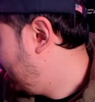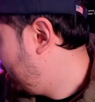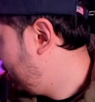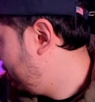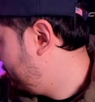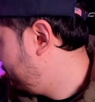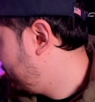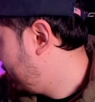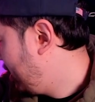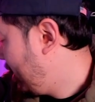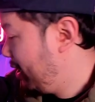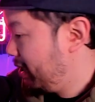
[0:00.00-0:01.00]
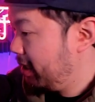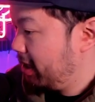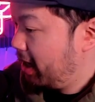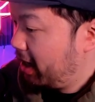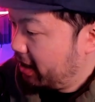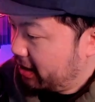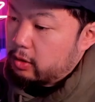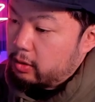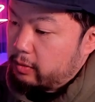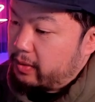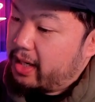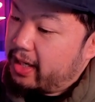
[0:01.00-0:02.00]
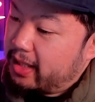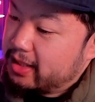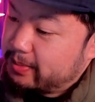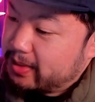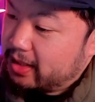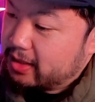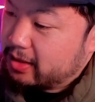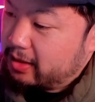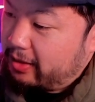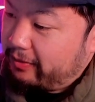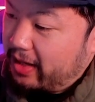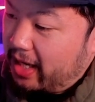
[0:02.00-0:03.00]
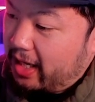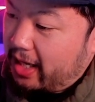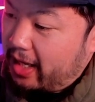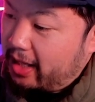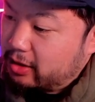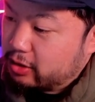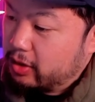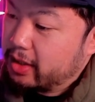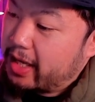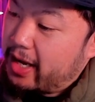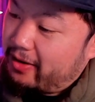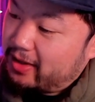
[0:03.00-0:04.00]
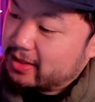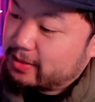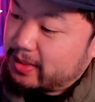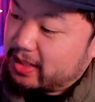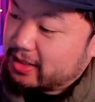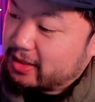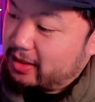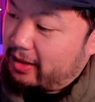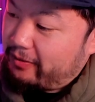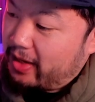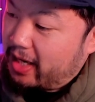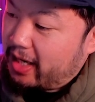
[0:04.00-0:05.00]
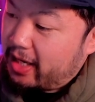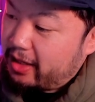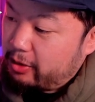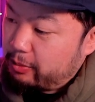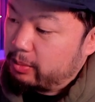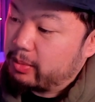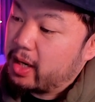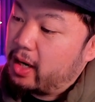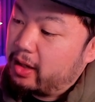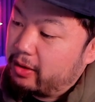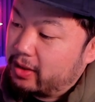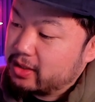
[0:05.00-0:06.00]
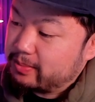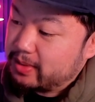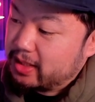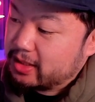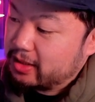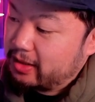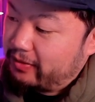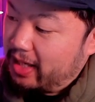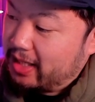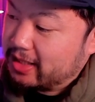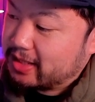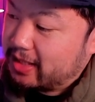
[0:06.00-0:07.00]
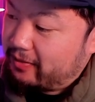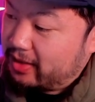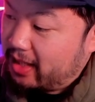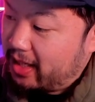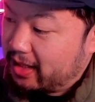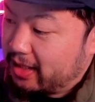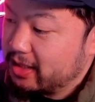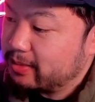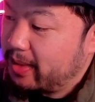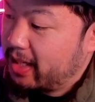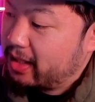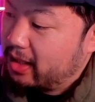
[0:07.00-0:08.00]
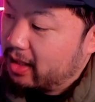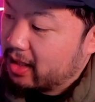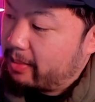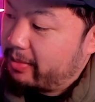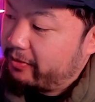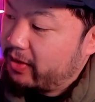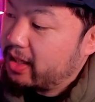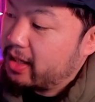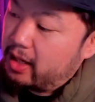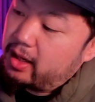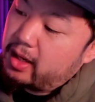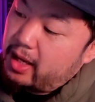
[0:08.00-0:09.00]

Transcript: of 89. Kukurea has a potential of 88. Trincao has a potential of 88. Upamecano has a potential of 87. And this man, Camavinga,